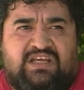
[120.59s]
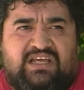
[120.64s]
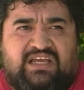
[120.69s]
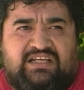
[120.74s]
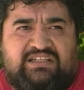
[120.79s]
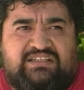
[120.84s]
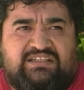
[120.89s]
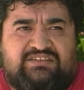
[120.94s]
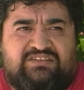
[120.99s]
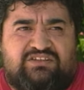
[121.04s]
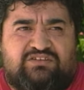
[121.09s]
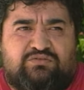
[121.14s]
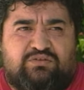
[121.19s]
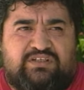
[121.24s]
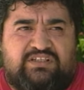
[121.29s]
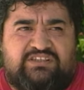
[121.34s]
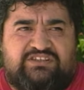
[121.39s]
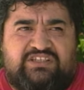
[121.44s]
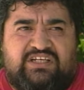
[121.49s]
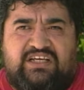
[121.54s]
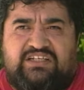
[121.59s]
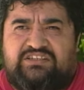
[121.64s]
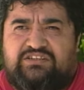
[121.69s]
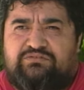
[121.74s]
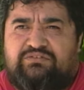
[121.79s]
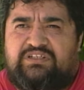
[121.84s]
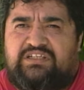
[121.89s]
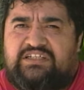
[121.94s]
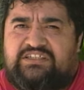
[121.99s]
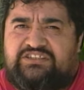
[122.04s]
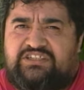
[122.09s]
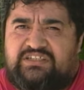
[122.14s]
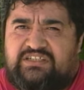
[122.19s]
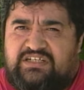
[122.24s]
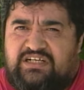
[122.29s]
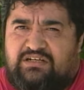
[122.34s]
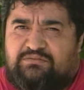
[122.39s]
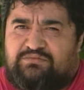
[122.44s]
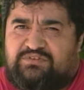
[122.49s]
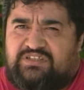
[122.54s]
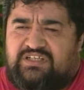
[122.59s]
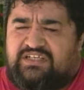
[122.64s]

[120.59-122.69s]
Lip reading: And this is where the change in religion comes